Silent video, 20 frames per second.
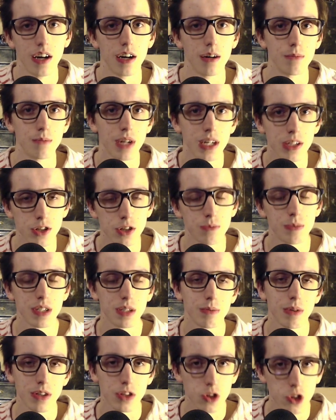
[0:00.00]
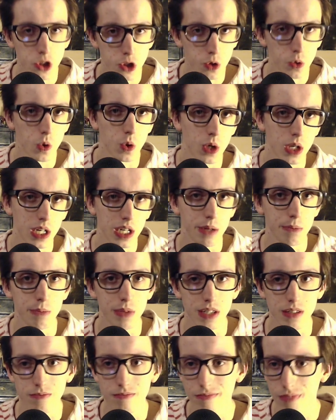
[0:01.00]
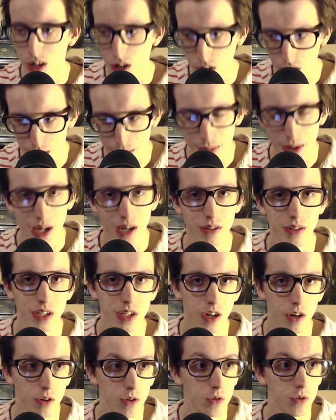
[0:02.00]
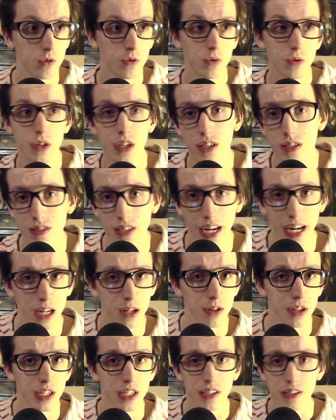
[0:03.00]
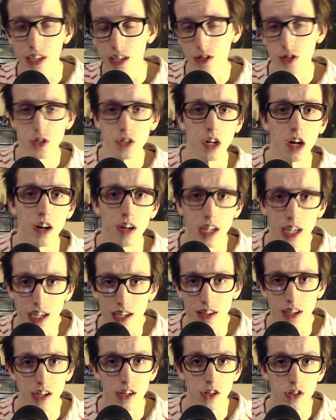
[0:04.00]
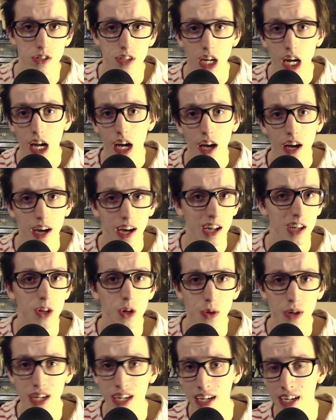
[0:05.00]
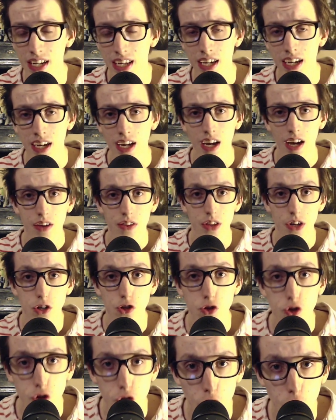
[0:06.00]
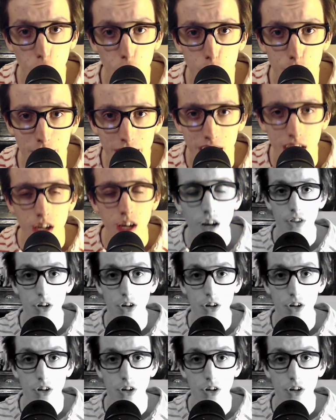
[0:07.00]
not so much about the story, but all about, you know, ooh, there's Alien, there's Sonic, there's Hello Kitty, there's Kirby.